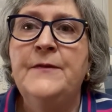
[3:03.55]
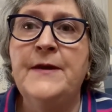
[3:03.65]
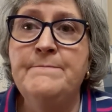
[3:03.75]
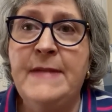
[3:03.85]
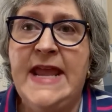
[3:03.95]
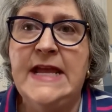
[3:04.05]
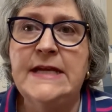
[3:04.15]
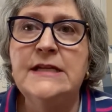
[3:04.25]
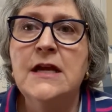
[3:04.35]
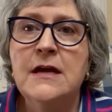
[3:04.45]
the
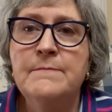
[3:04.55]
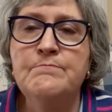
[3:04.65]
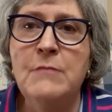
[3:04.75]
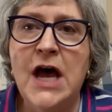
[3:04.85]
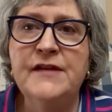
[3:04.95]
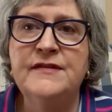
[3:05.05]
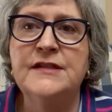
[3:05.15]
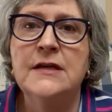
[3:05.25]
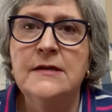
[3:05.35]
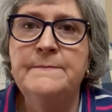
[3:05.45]
man
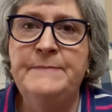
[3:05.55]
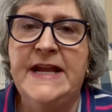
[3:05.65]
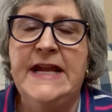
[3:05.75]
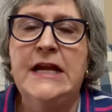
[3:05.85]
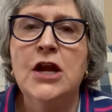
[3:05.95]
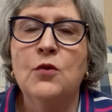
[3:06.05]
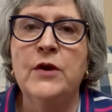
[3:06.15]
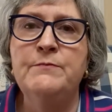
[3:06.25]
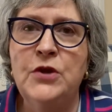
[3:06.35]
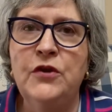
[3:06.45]
must be
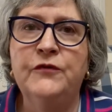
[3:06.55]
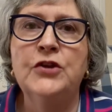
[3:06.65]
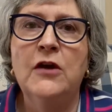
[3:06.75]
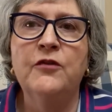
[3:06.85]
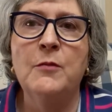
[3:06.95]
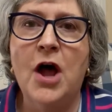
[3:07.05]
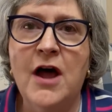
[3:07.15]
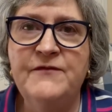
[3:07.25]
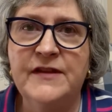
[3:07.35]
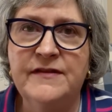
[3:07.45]
removed from
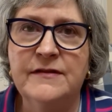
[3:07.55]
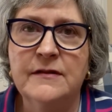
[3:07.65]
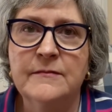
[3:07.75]
office.